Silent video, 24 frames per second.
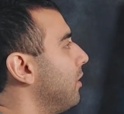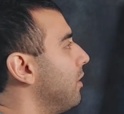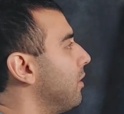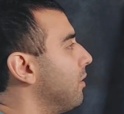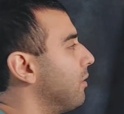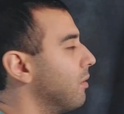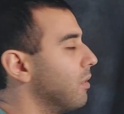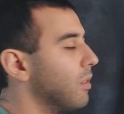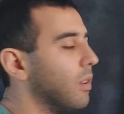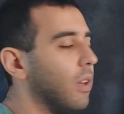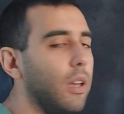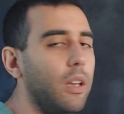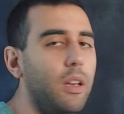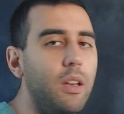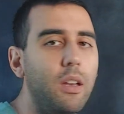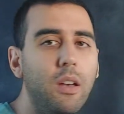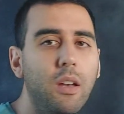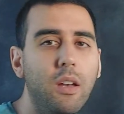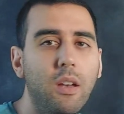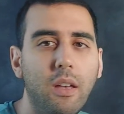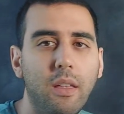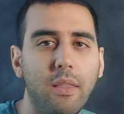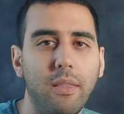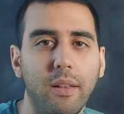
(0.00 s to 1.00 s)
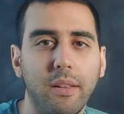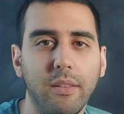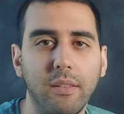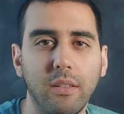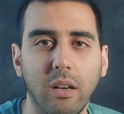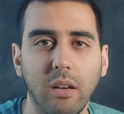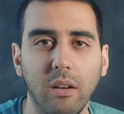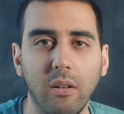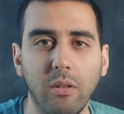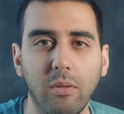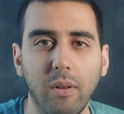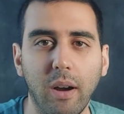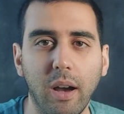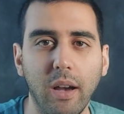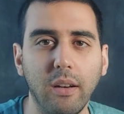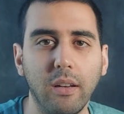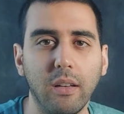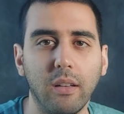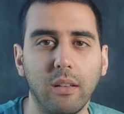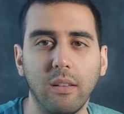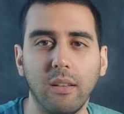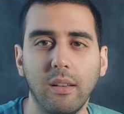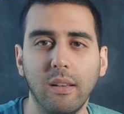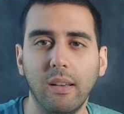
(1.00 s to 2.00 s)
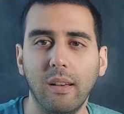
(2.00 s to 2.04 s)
Okay, that's how you write it.